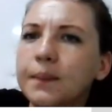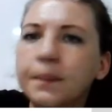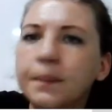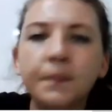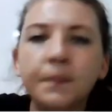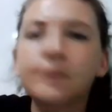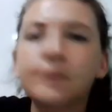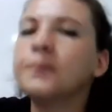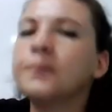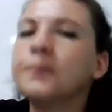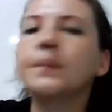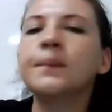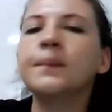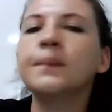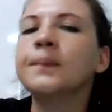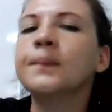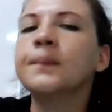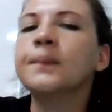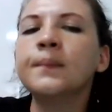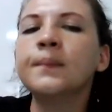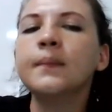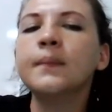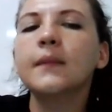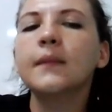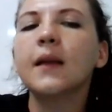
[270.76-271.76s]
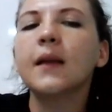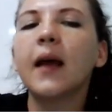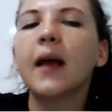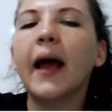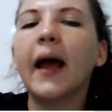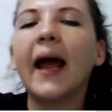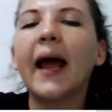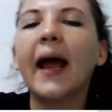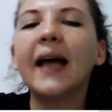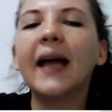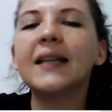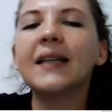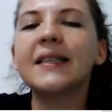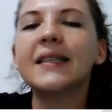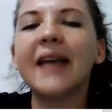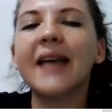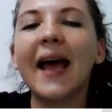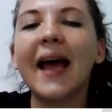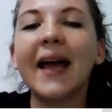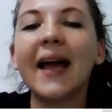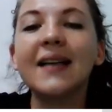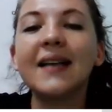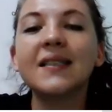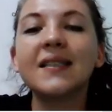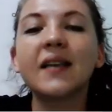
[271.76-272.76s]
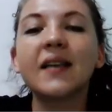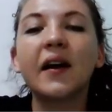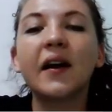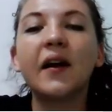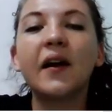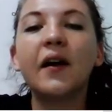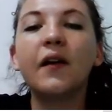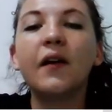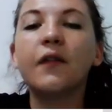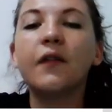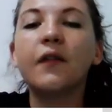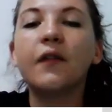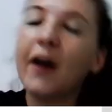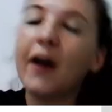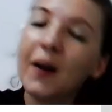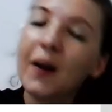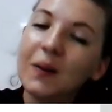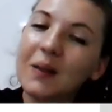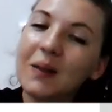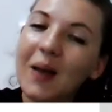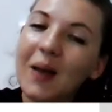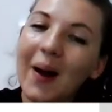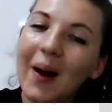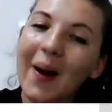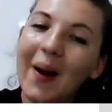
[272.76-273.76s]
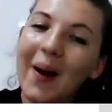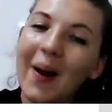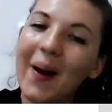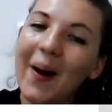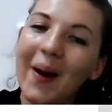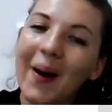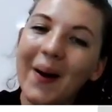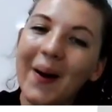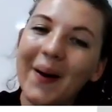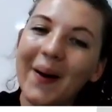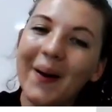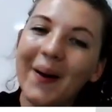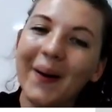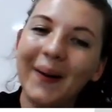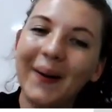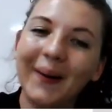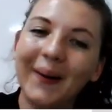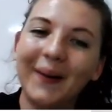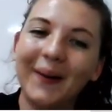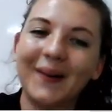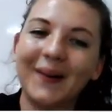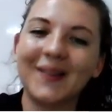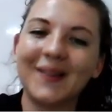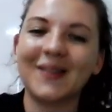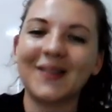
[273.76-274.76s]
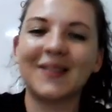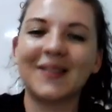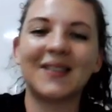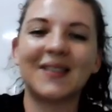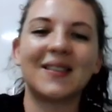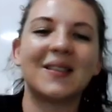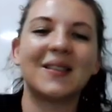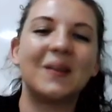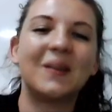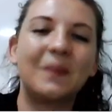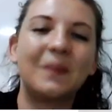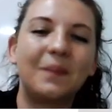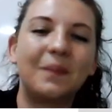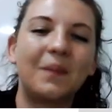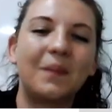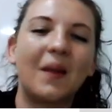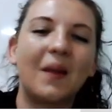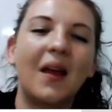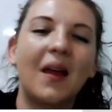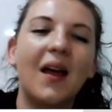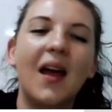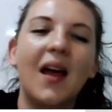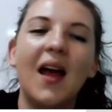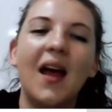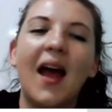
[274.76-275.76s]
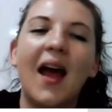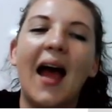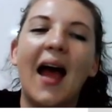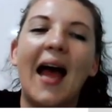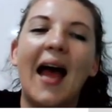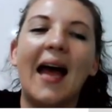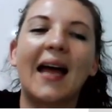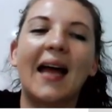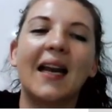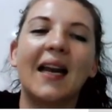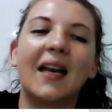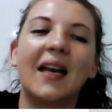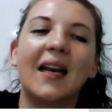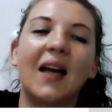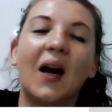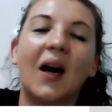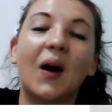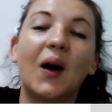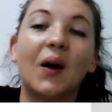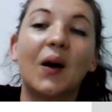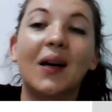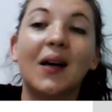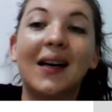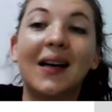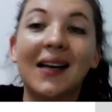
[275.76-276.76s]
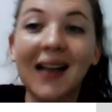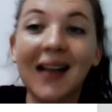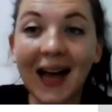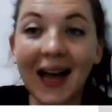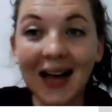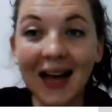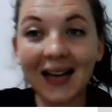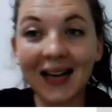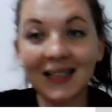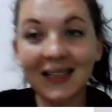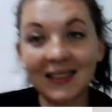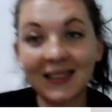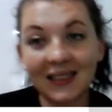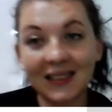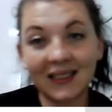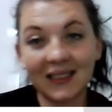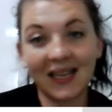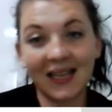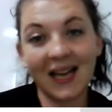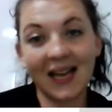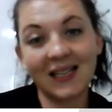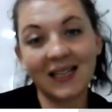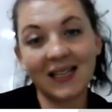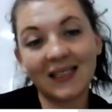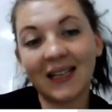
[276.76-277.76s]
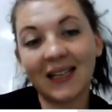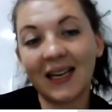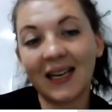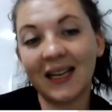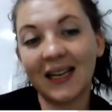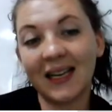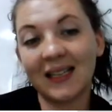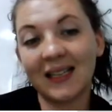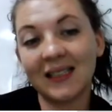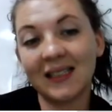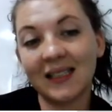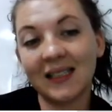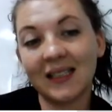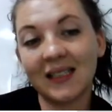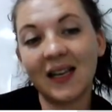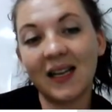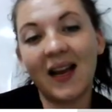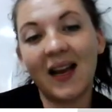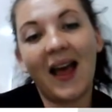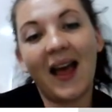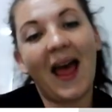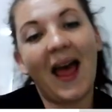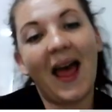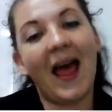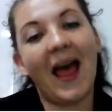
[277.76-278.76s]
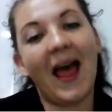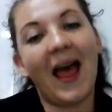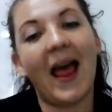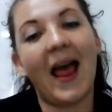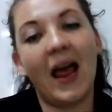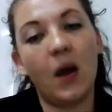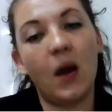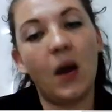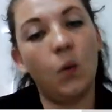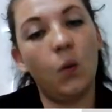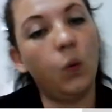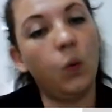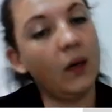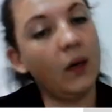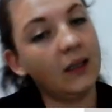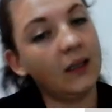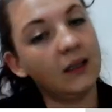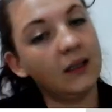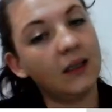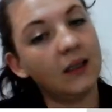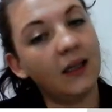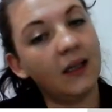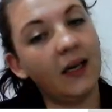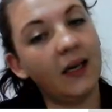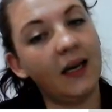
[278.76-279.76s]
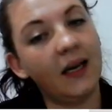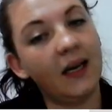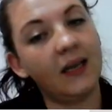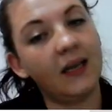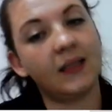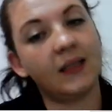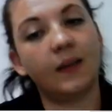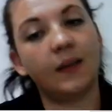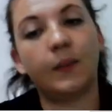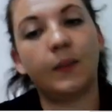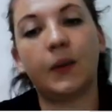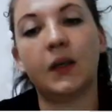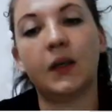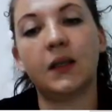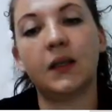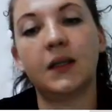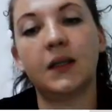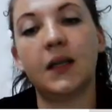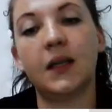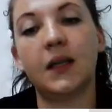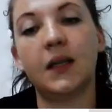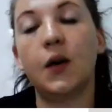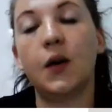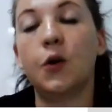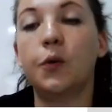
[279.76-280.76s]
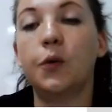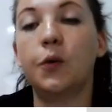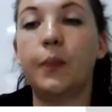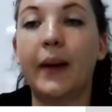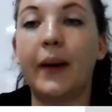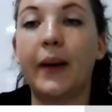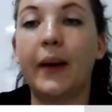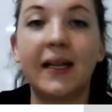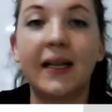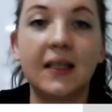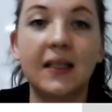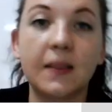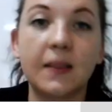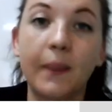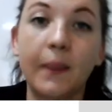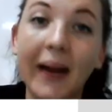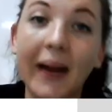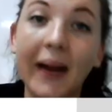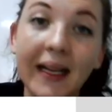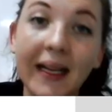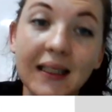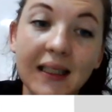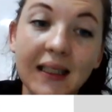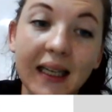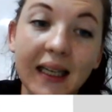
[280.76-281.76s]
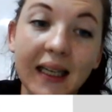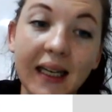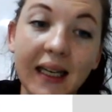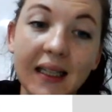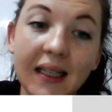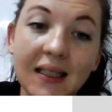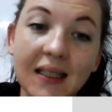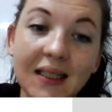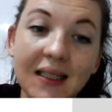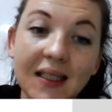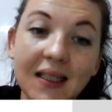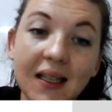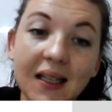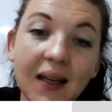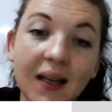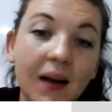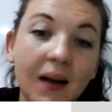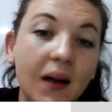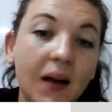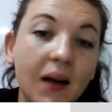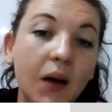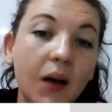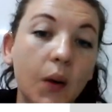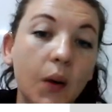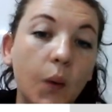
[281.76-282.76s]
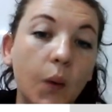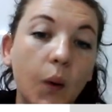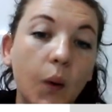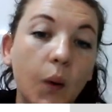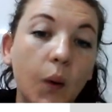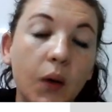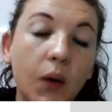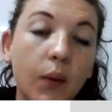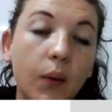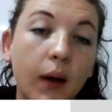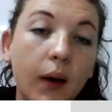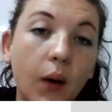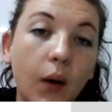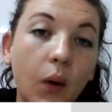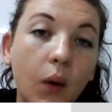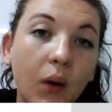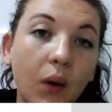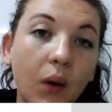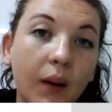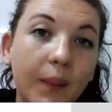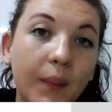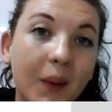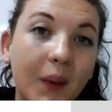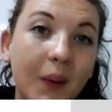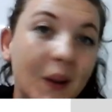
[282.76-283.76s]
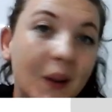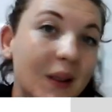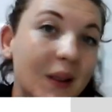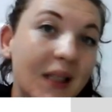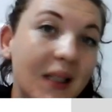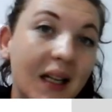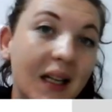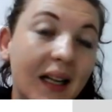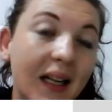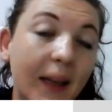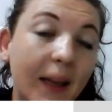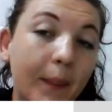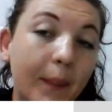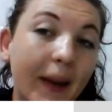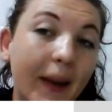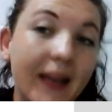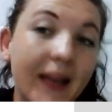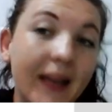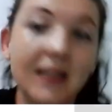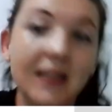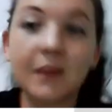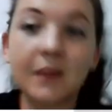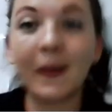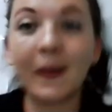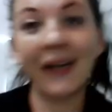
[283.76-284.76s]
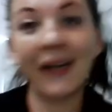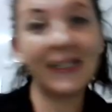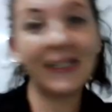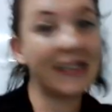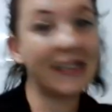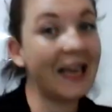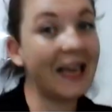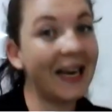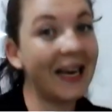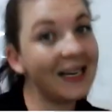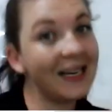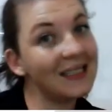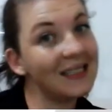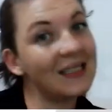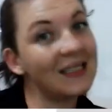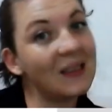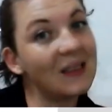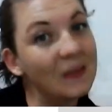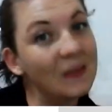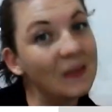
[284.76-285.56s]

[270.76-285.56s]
It takes photos. And our last sentence, a what is a person who paints paintings? What do we call a person that paints paintings?